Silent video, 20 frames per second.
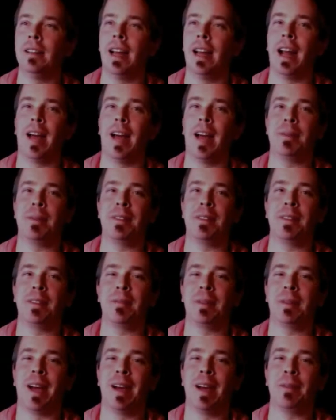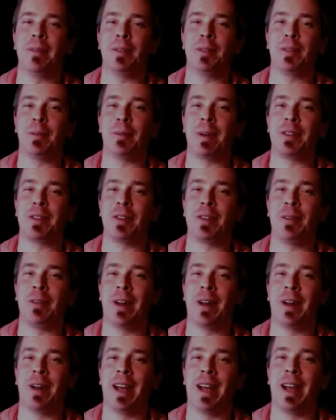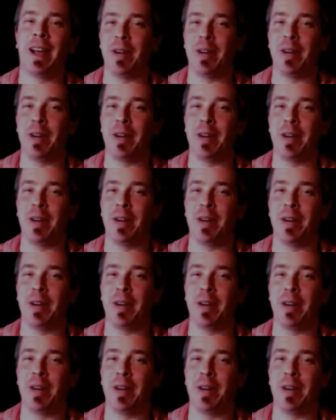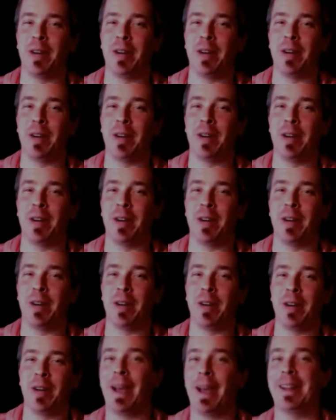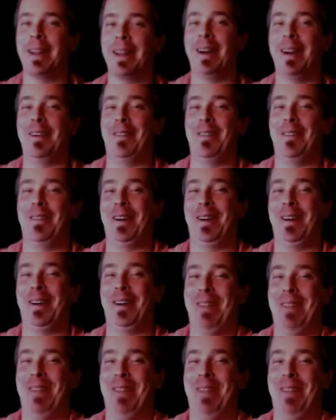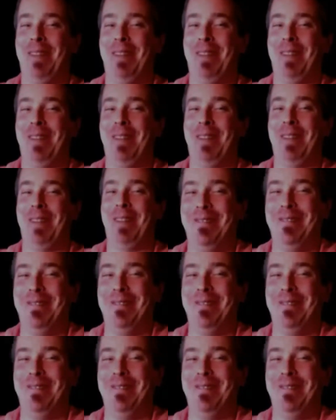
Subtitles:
happens sometimes, especially when I had Everyday Barbecue. There was a lot of me being blank on there for a period of time.